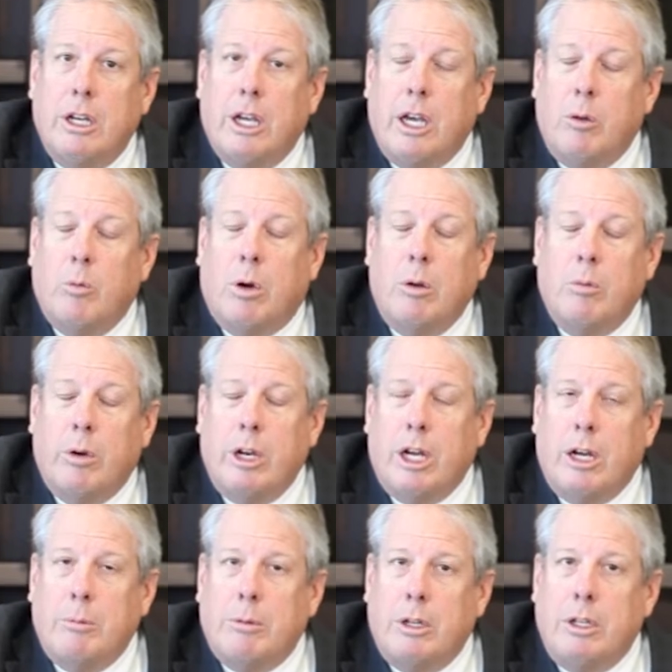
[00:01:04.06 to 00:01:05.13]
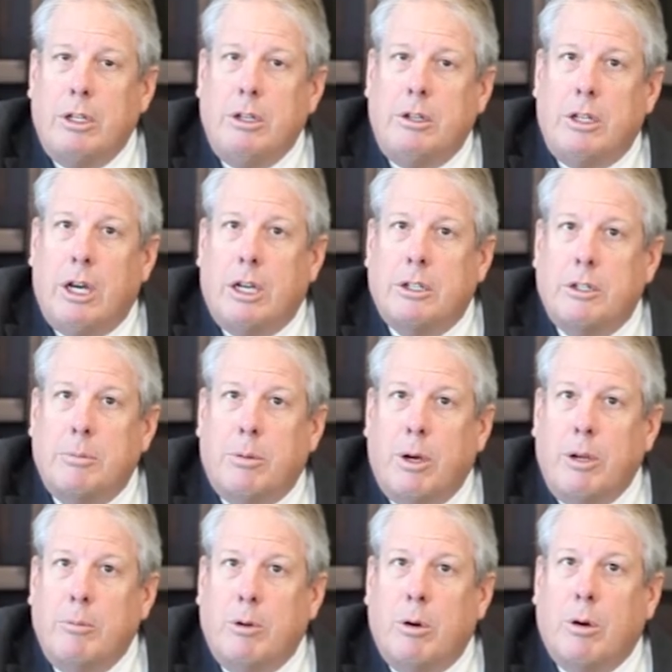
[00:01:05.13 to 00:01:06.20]
and one went up to the Utah
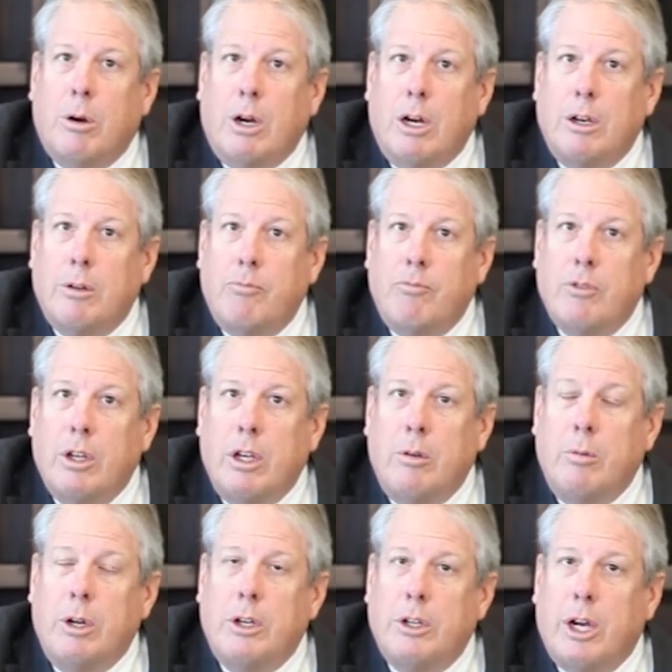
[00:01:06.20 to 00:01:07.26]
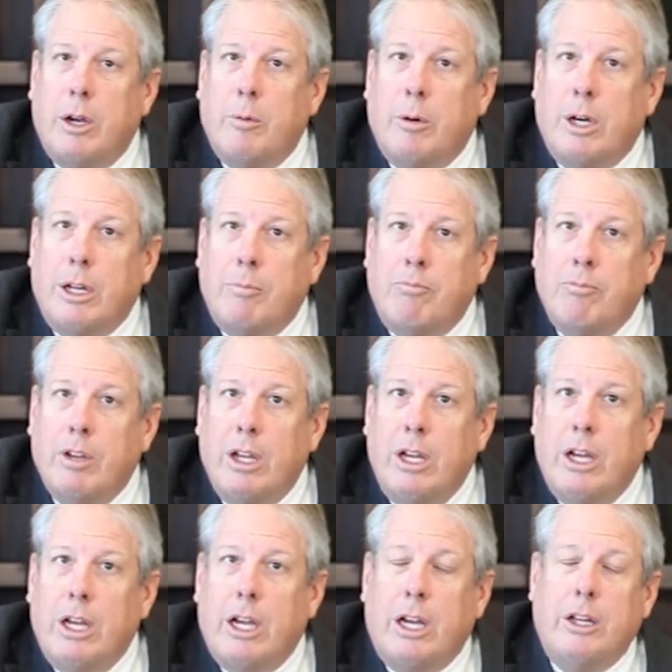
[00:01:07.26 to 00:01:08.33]
Supreme Court, in which I won.
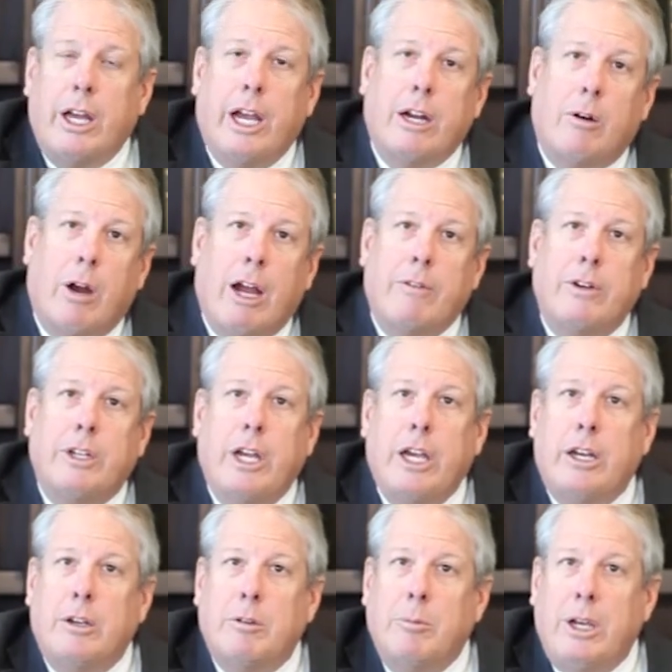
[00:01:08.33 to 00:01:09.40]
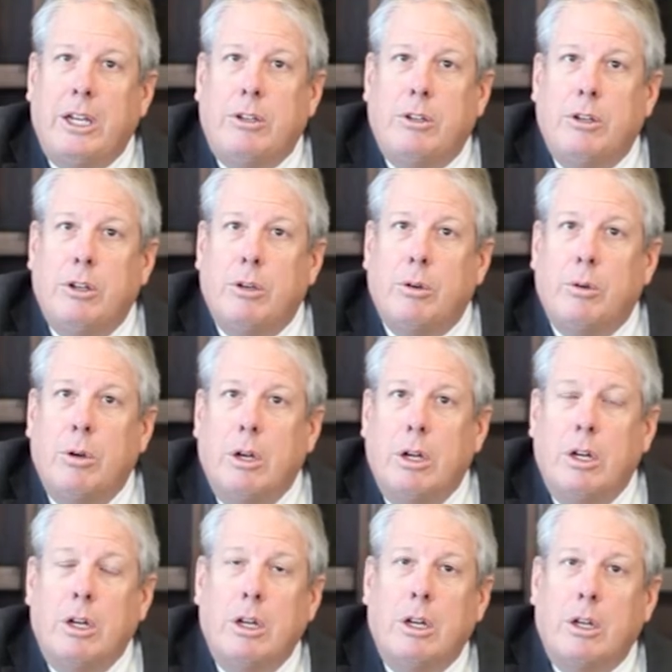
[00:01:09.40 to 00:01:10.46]
And that gravitated me to
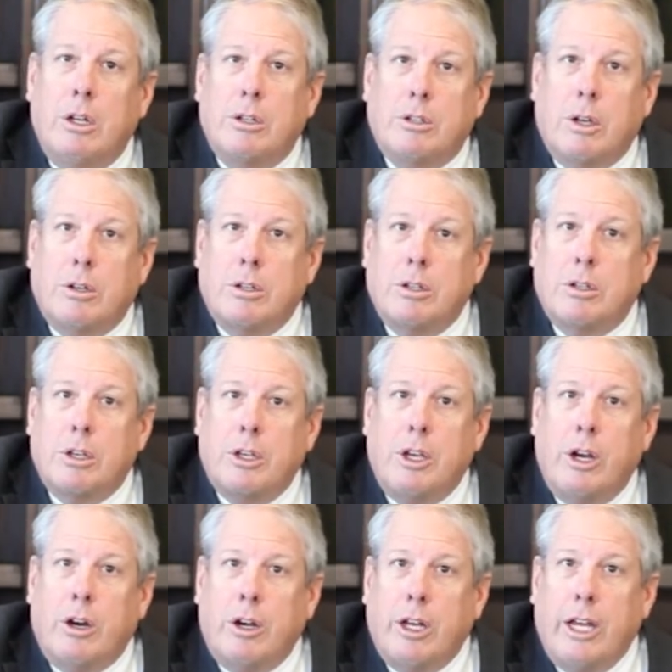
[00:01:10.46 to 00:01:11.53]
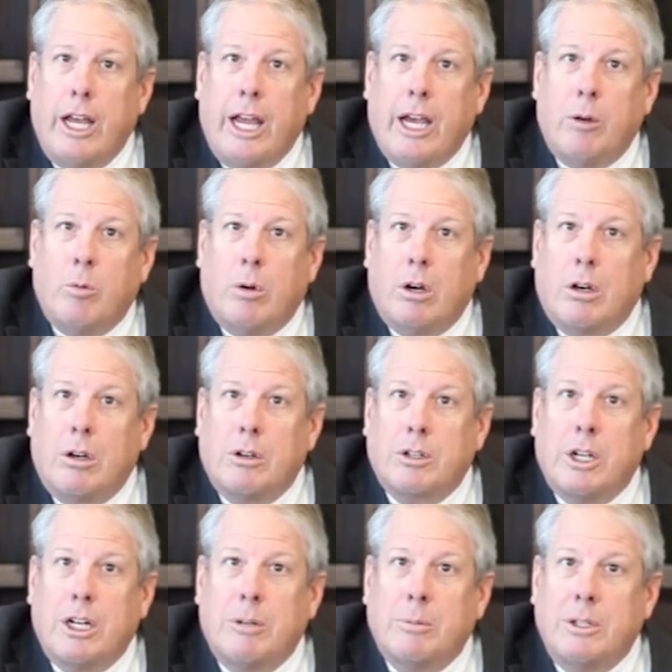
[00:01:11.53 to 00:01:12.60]
Social Security and workers'
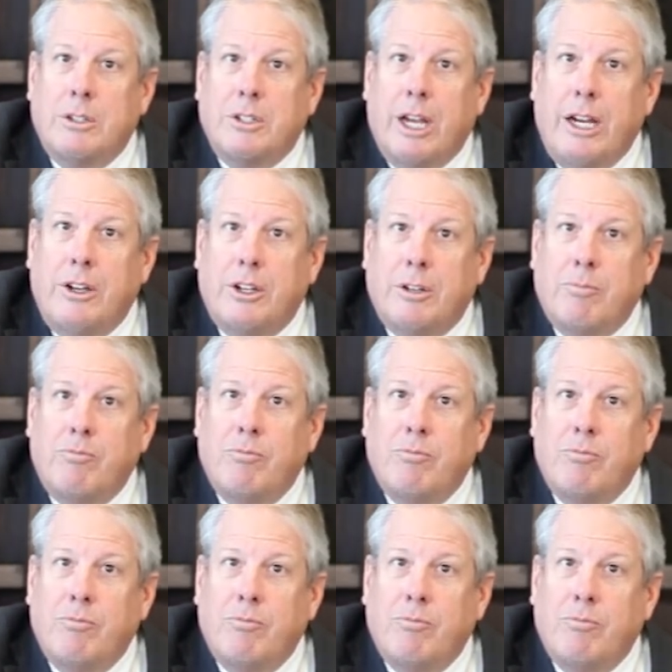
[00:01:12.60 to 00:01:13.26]
compensation.